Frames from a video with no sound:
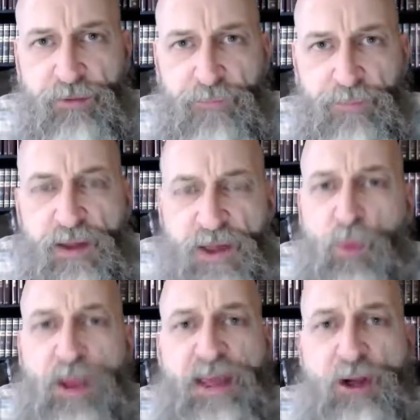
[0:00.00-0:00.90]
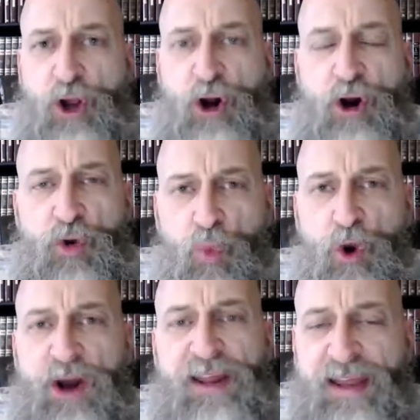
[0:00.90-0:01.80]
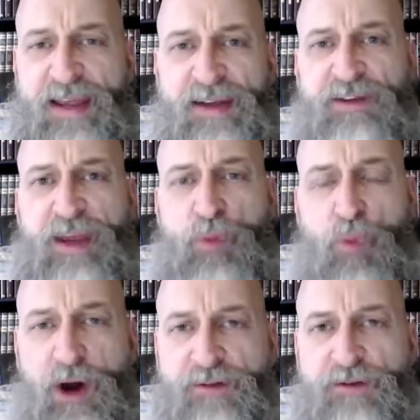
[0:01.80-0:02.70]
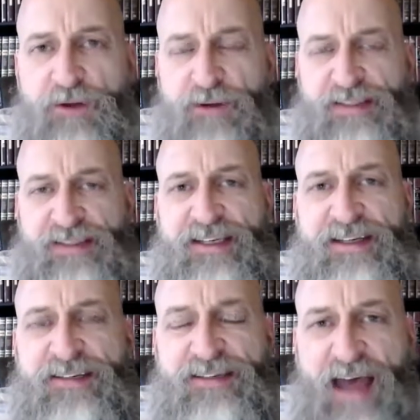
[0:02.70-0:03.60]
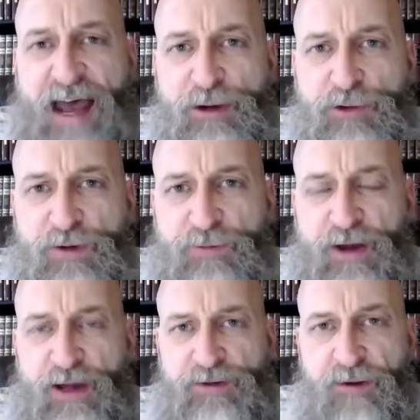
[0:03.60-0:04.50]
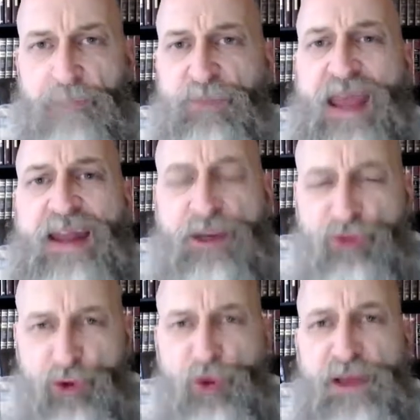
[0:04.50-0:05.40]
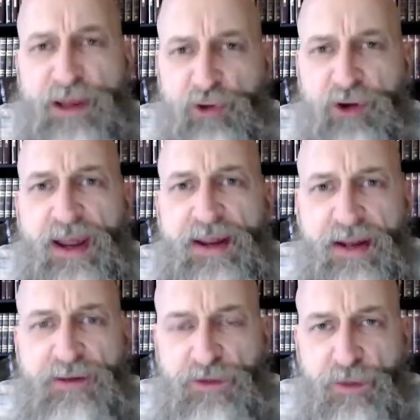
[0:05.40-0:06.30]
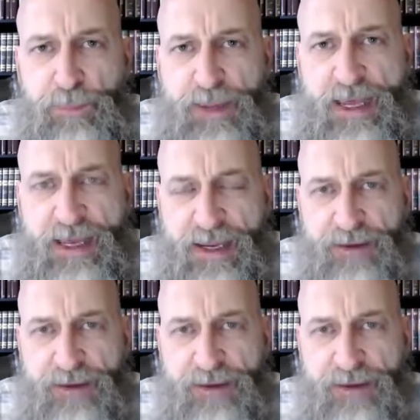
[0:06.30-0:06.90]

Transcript: That we can learn what it is He wants of us, He desires of us, and He truly created us to be.